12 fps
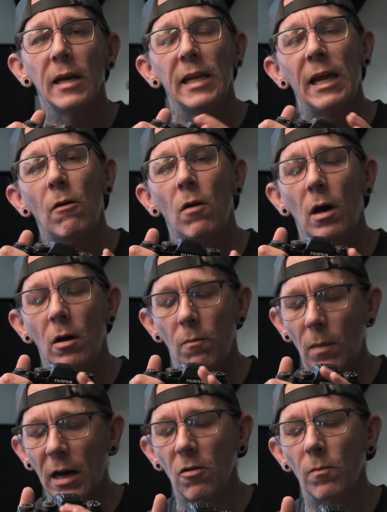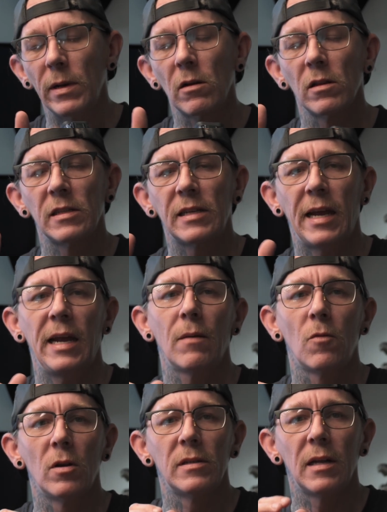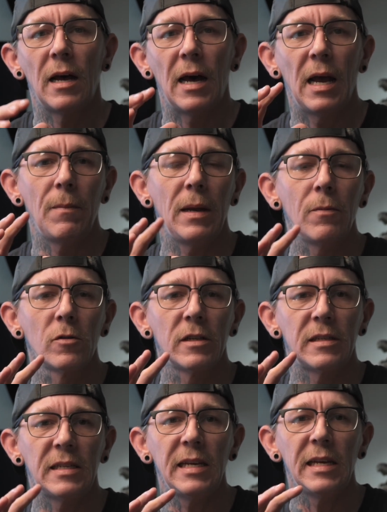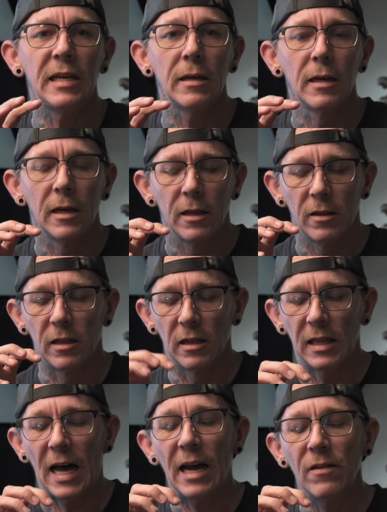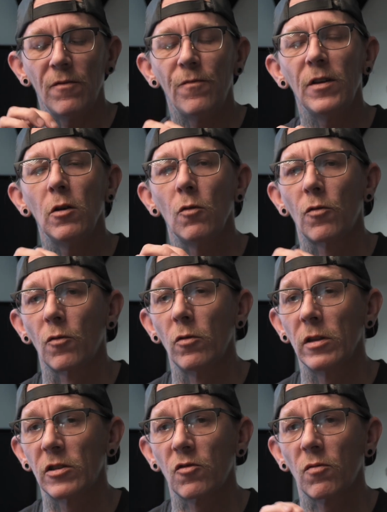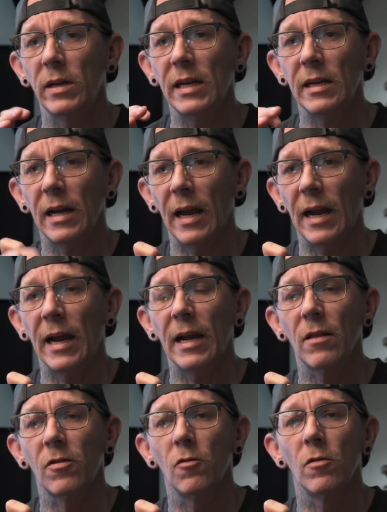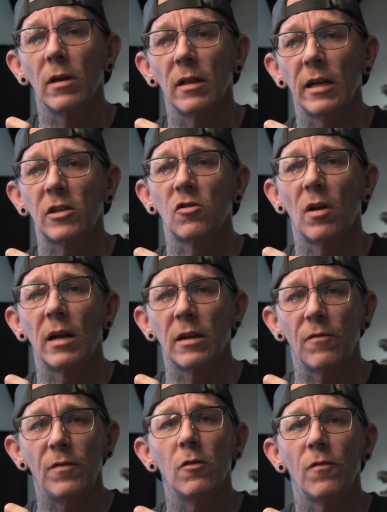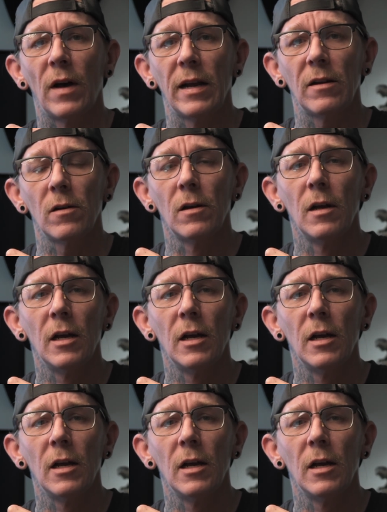Now, on modern mirrorless cameras, I'm able to see the live view through the screen and through the electronic viewfinder.